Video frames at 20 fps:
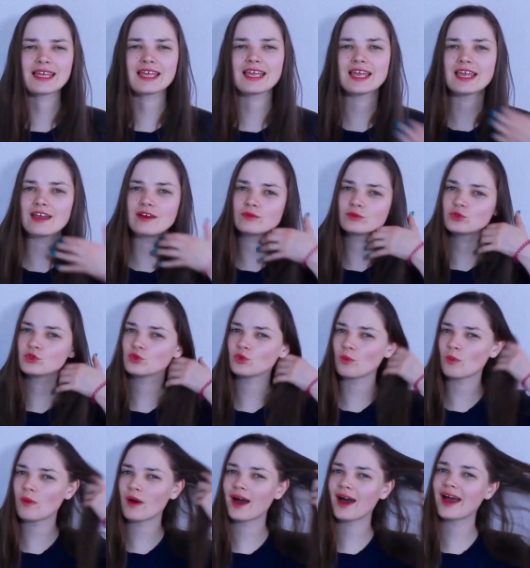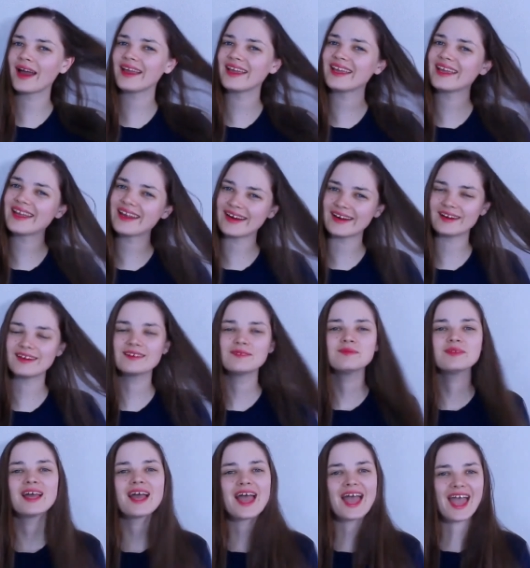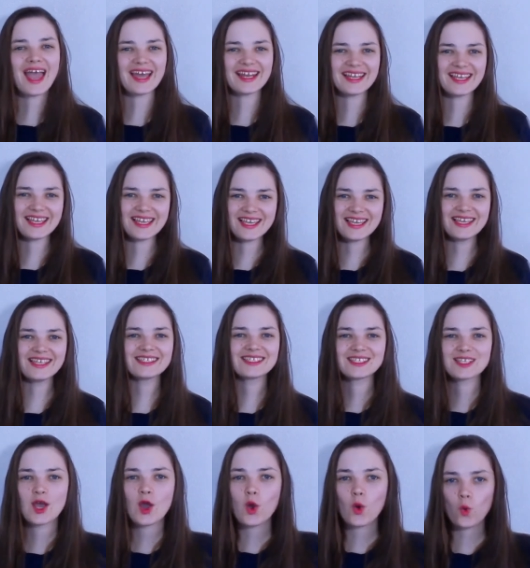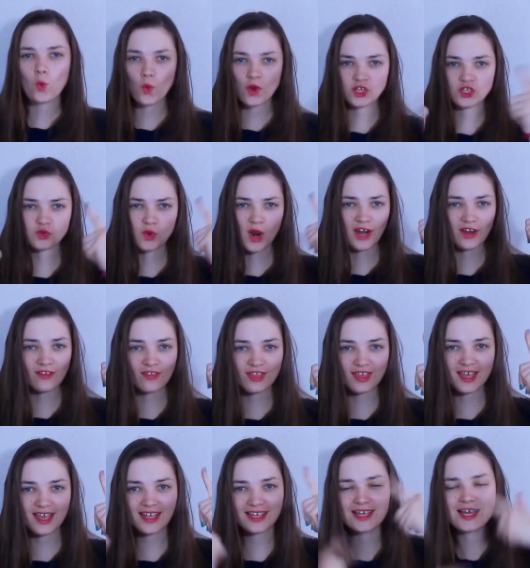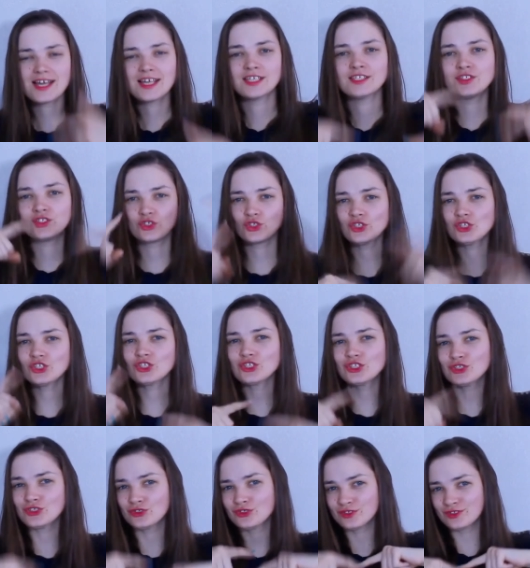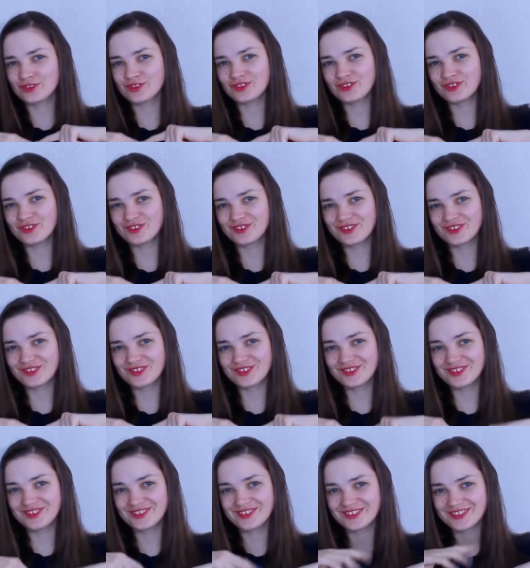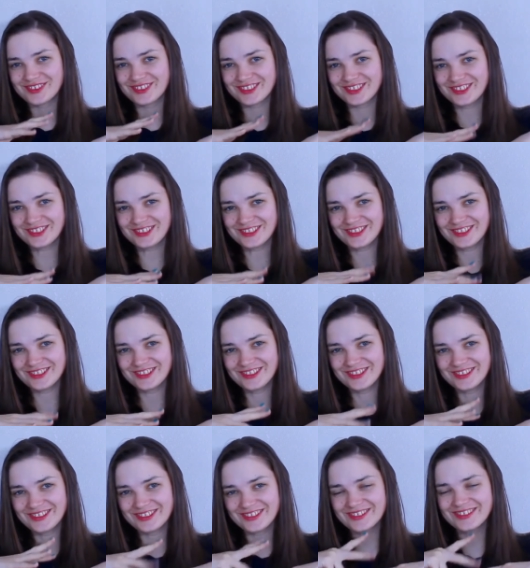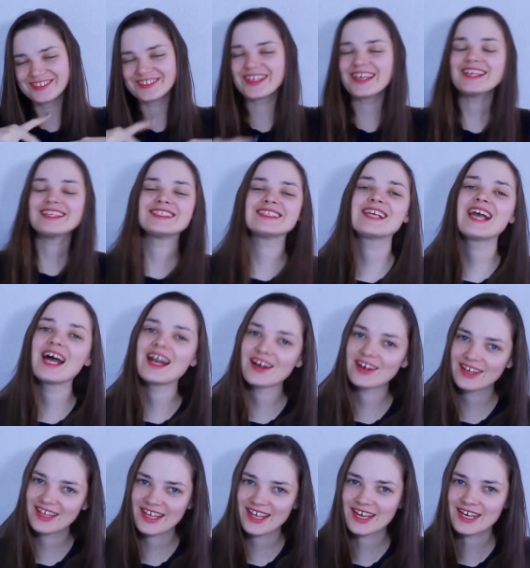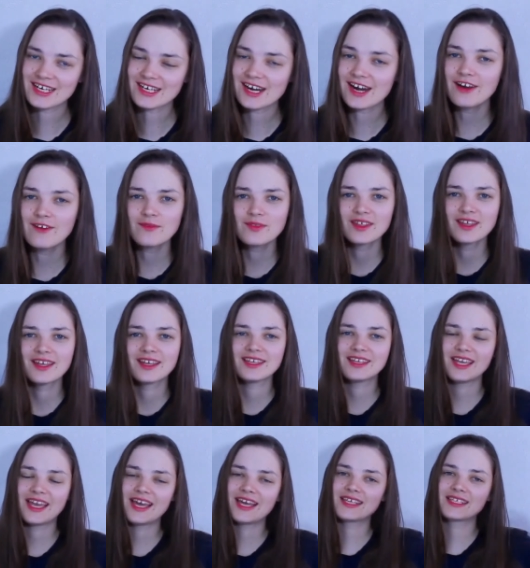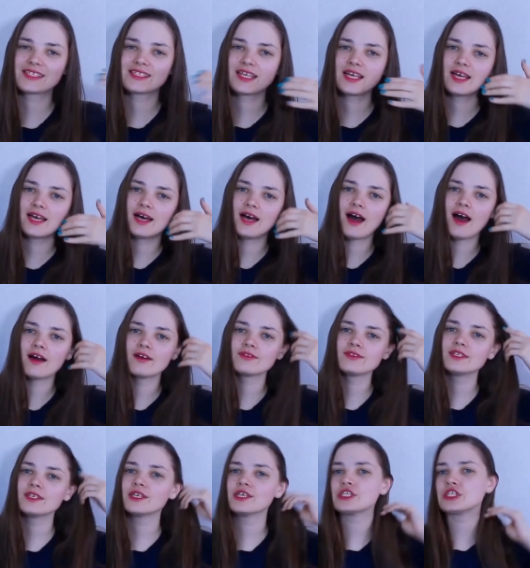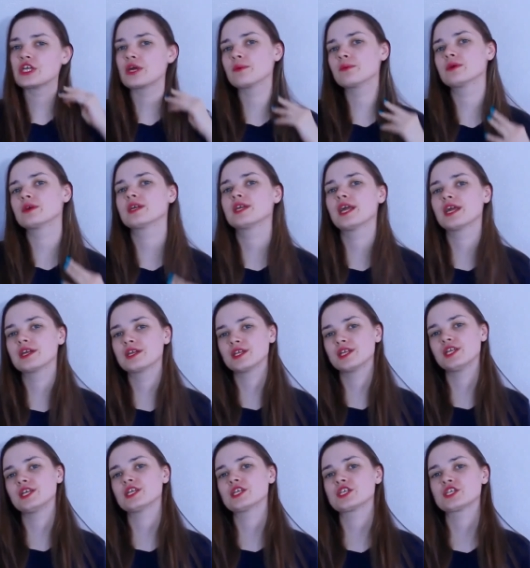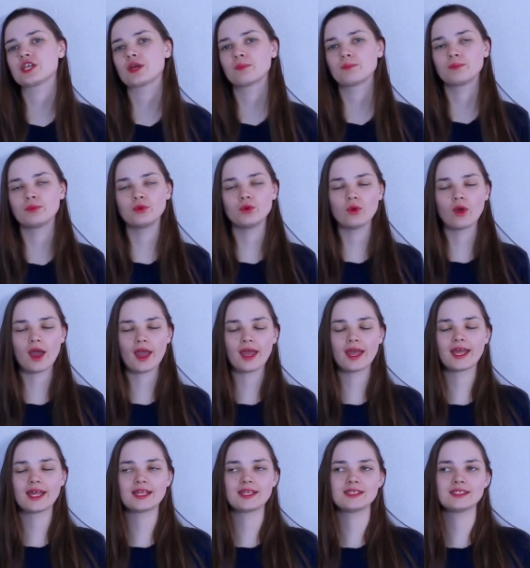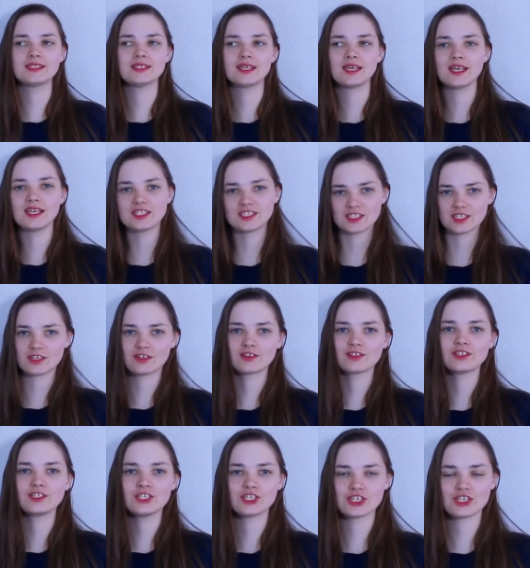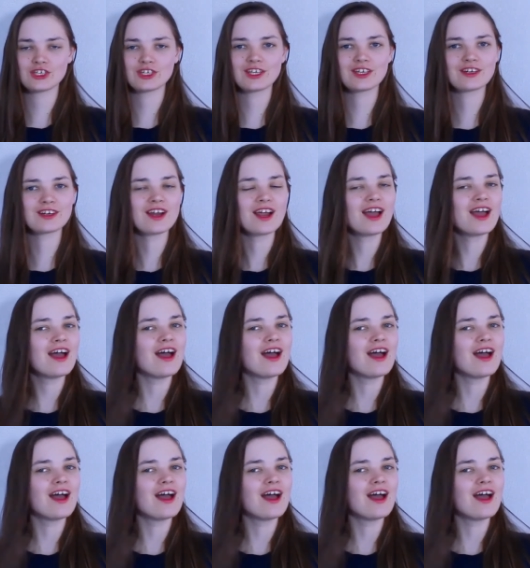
give to my hair and it's which one you think? It's Garnier. Yes, uh, after Garnier shampoo and uh, its conditioner,